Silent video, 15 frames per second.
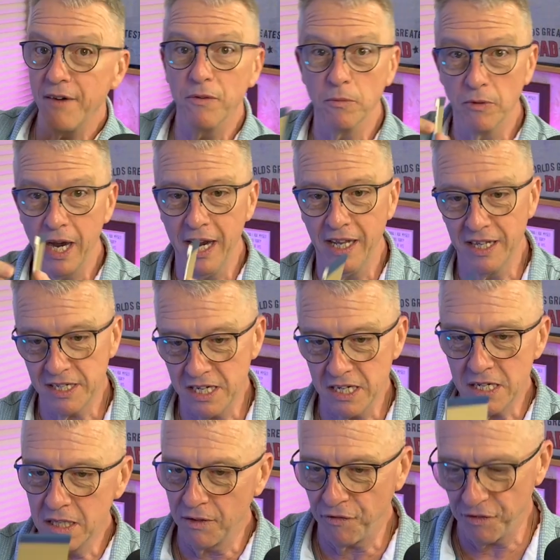of them, right? And this
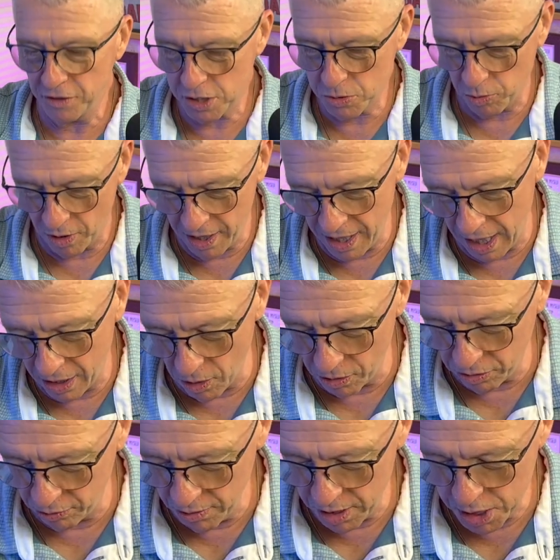isn't the first one, and I go
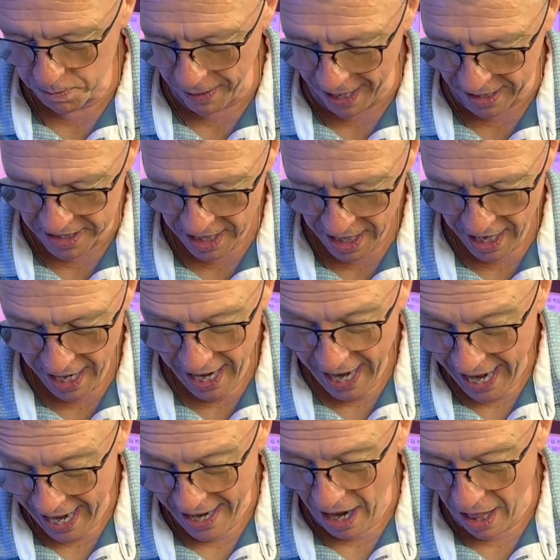through these paths,
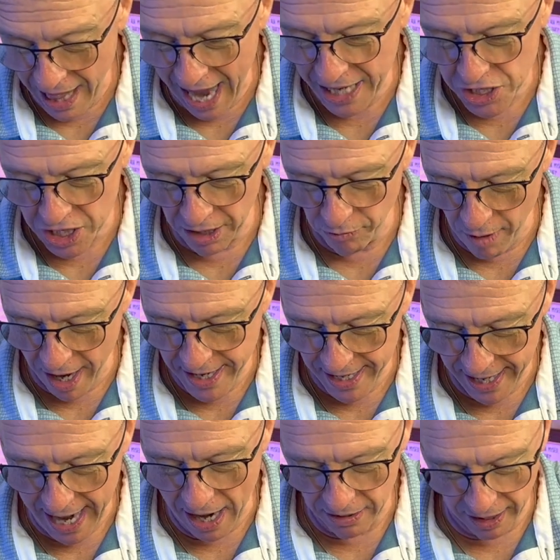and I'll actually write it
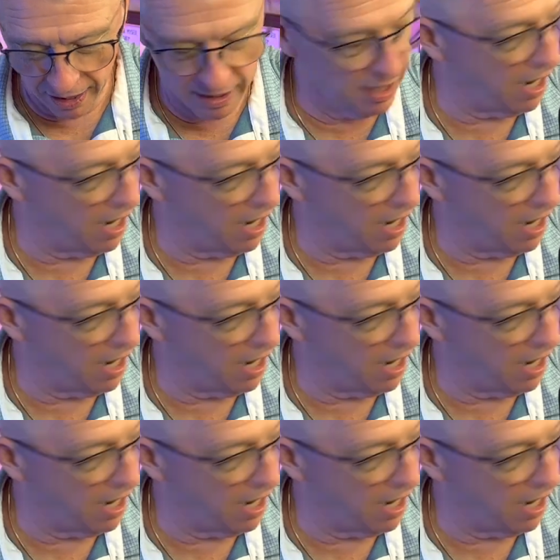out. Like